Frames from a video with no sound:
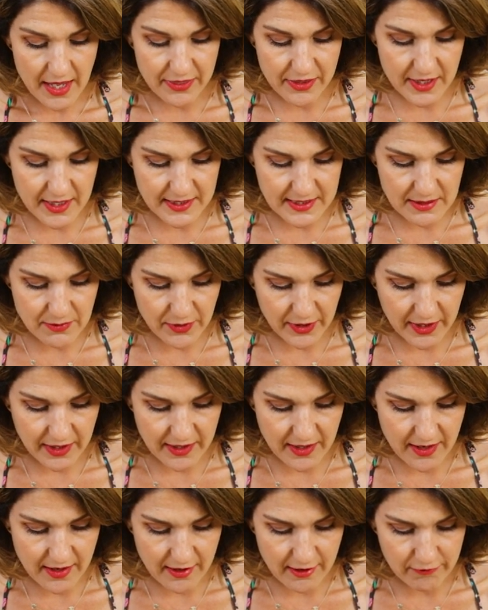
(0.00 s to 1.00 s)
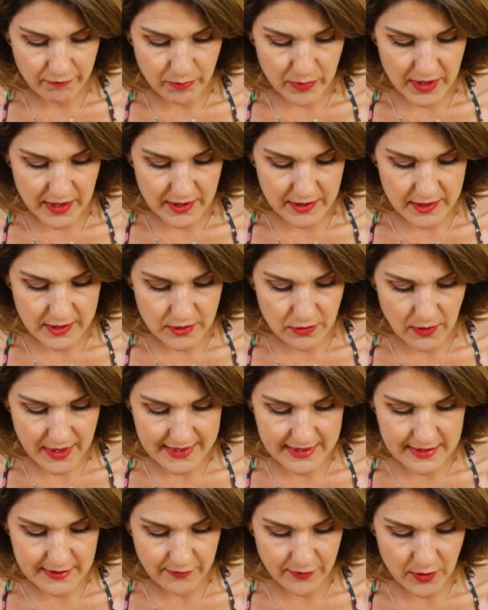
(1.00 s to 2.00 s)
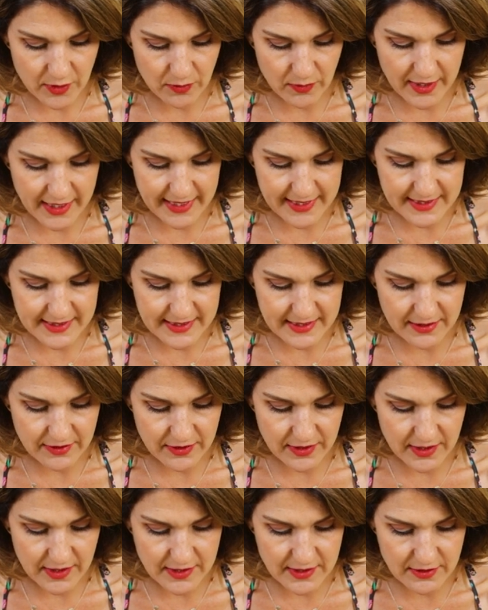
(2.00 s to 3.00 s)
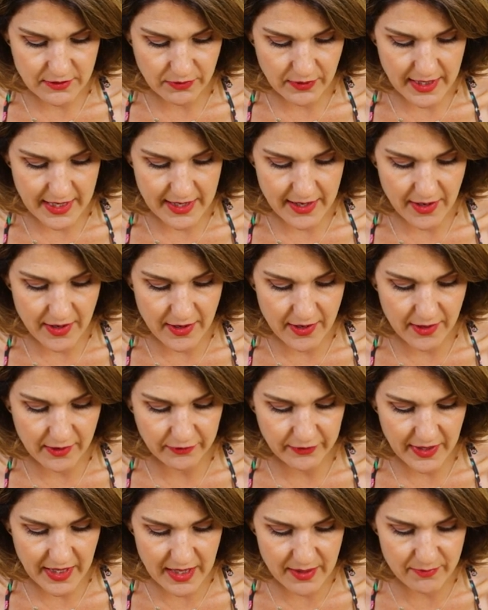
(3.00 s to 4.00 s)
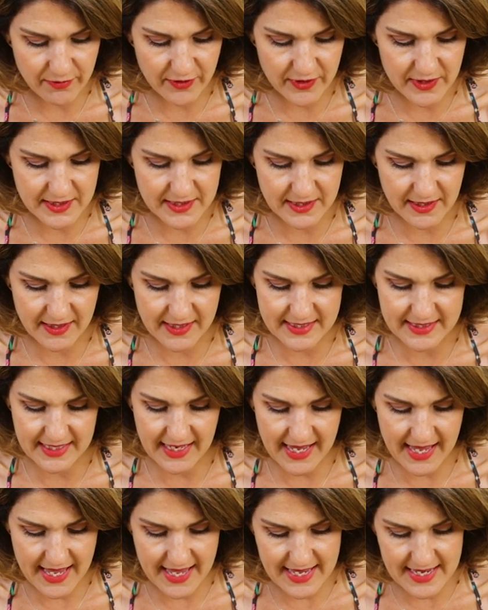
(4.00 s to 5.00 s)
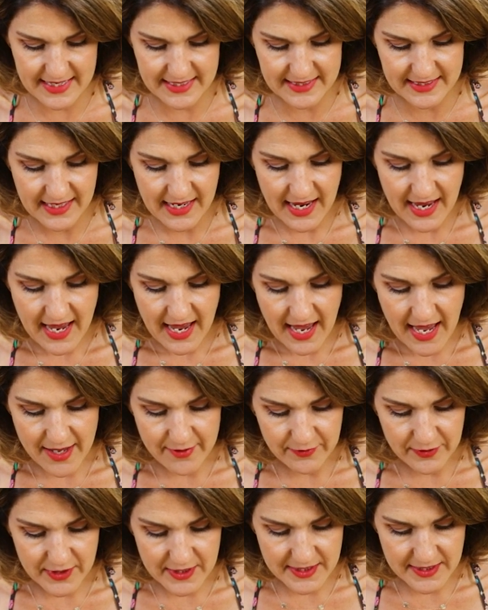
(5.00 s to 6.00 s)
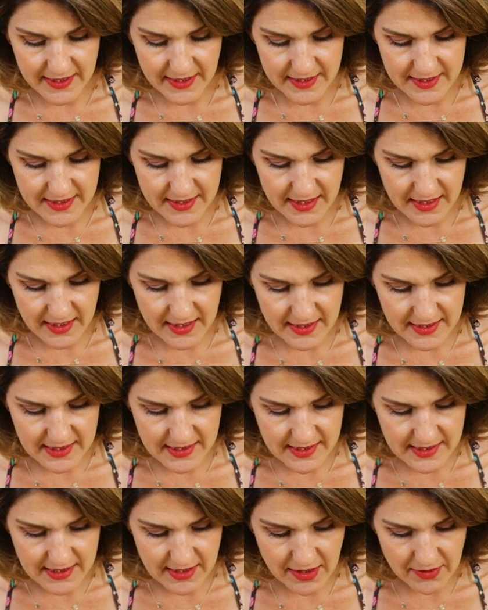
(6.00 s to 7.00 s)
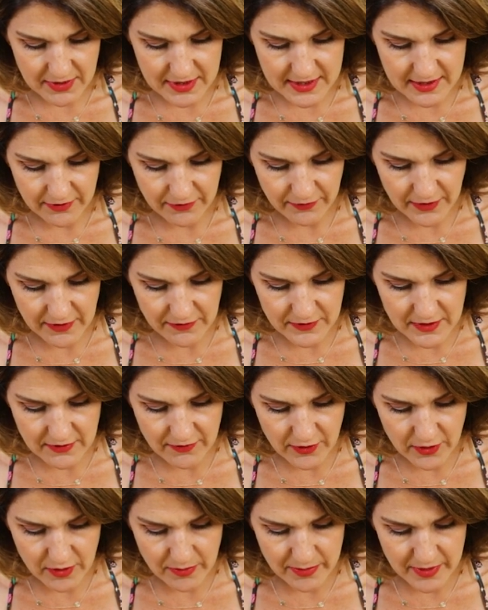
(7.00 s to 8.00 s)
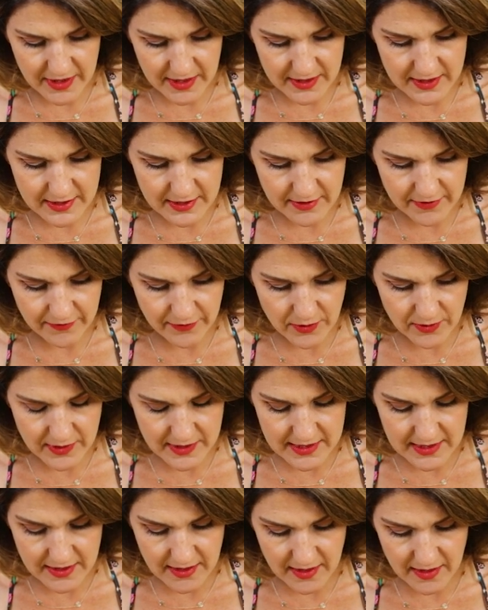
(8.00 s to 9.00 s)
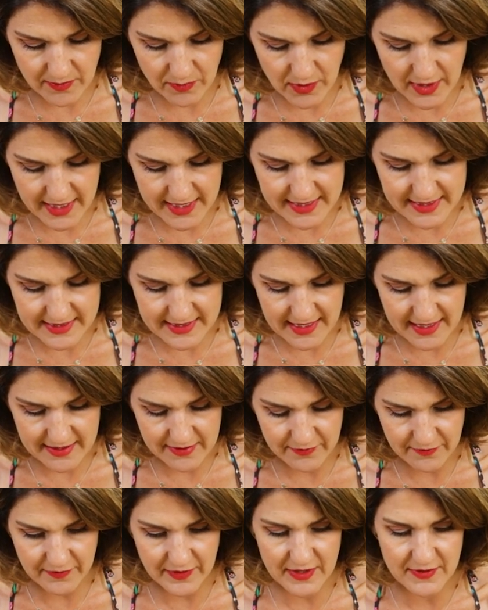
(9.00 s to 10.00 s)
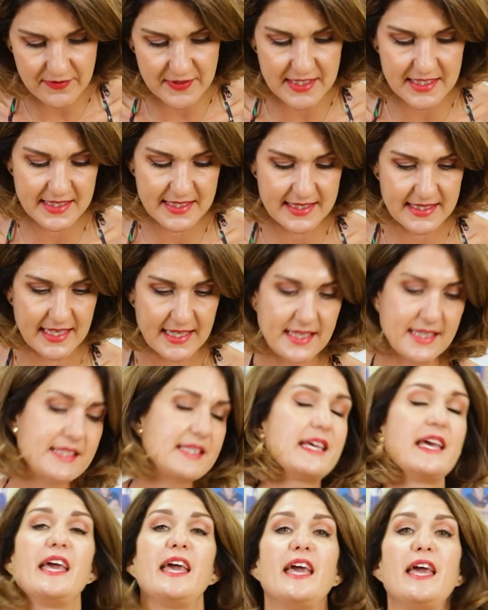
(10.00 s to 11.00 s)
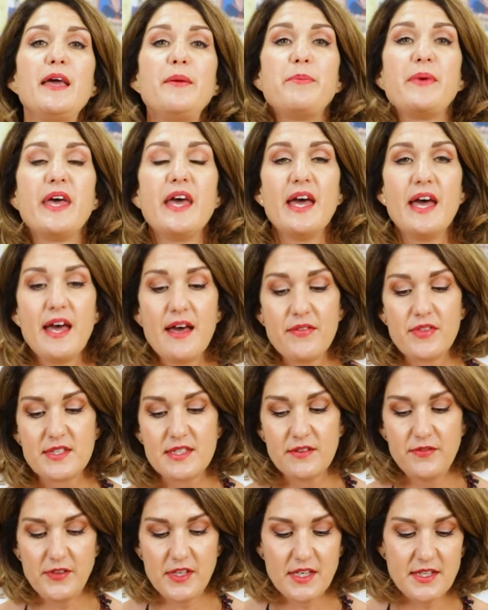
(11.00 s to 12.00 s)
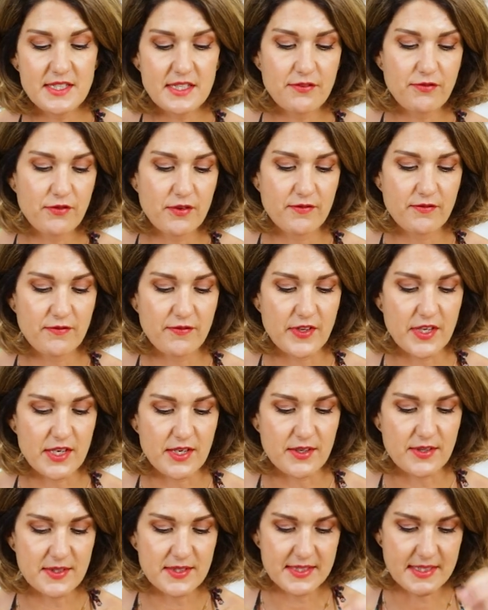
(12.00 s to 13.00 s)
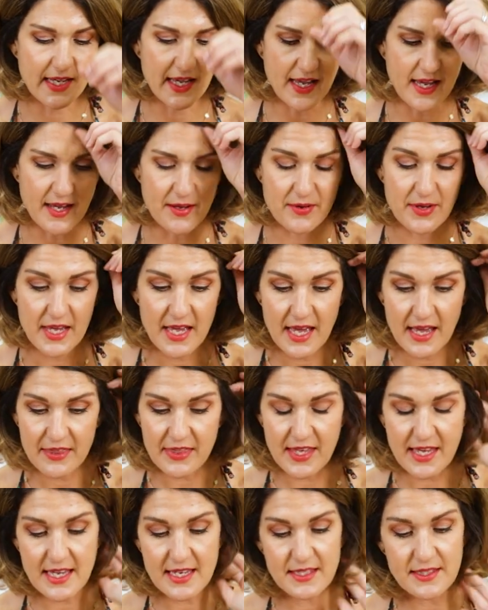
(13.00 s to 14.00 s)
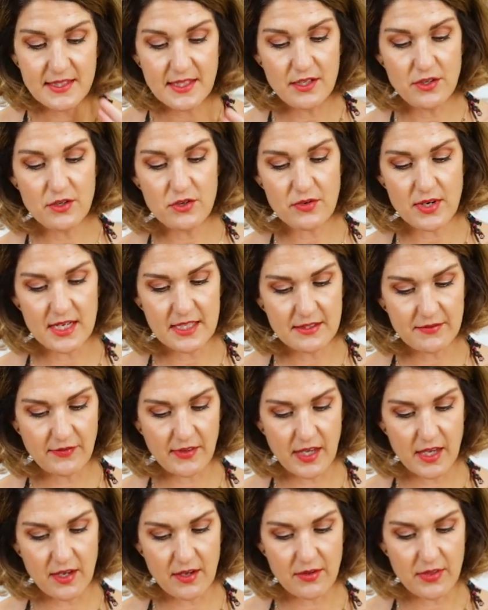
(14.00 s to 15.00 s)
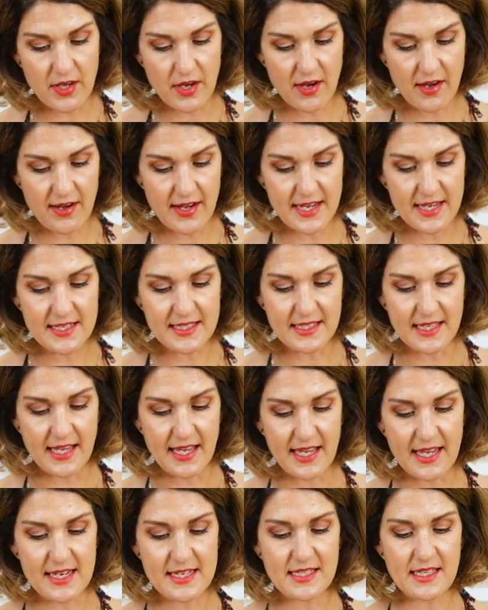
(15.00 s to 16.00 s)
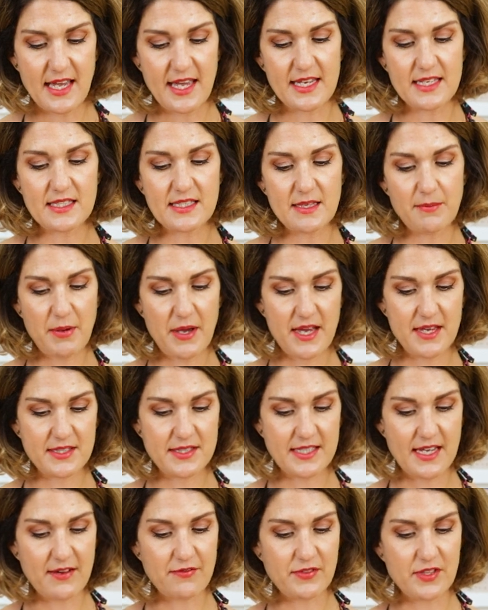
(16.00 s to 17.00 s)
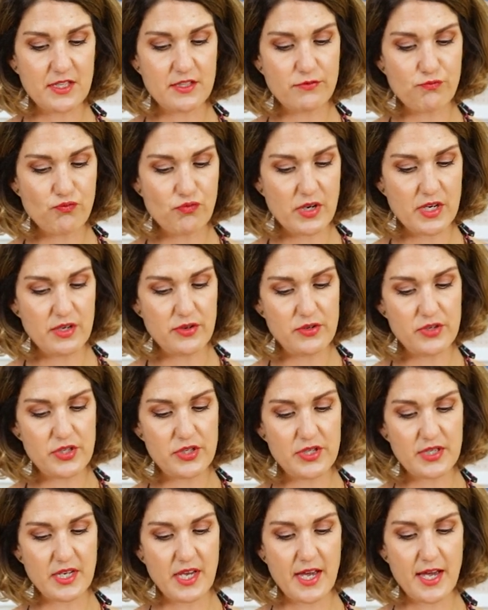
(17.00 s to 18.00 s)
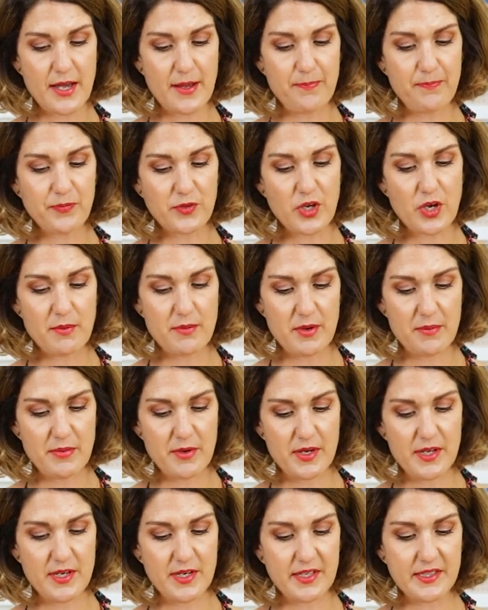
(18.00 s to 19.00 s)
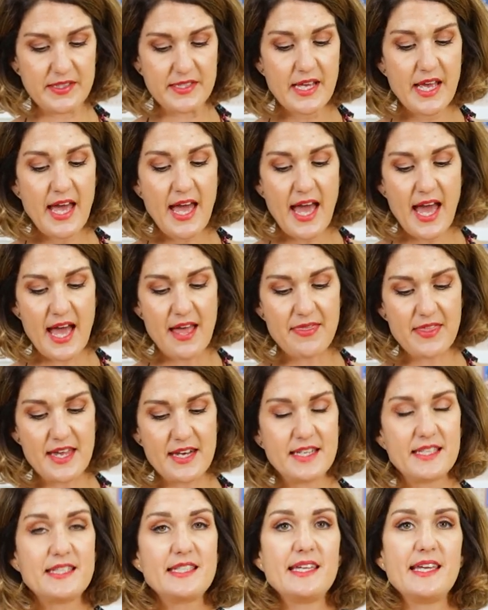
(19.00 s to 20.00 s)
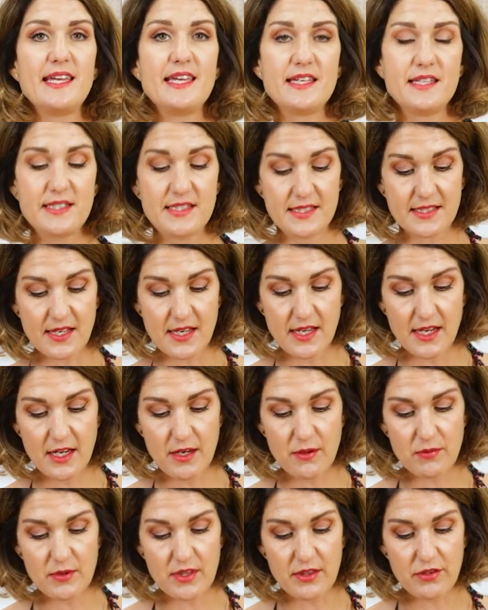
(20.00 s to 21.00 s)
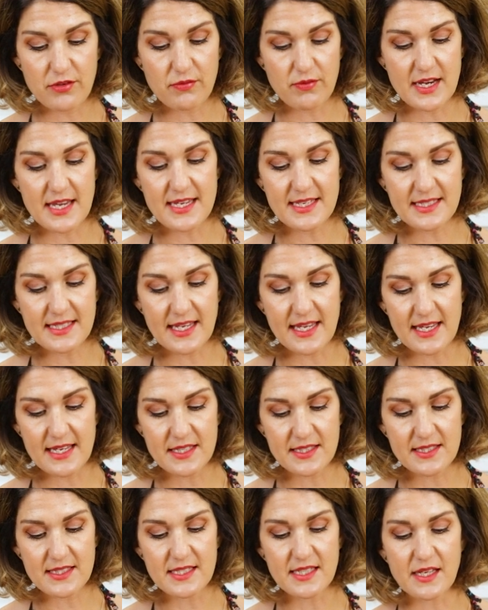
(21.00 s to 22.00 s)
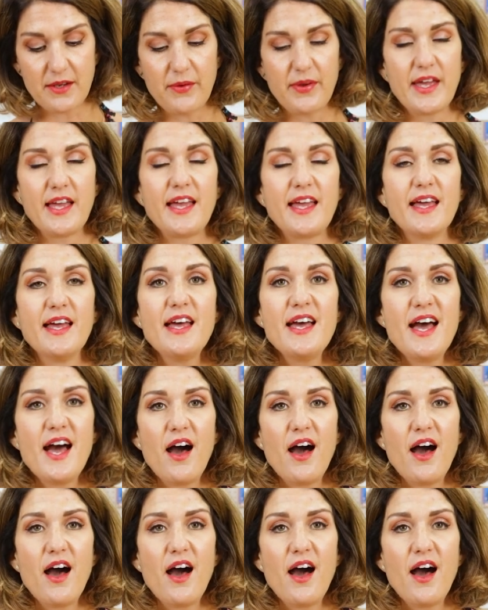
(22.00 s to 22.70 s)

31.5 bust, 24 waist, 33.5 hip for the size 8, and for the size 32 it's a 54 bust, 49 waist and 56 hip. There's a few different views. So the sundress view that I did is supposed to have this ruched cummerbund and then a tiered skirt with three tiers to it.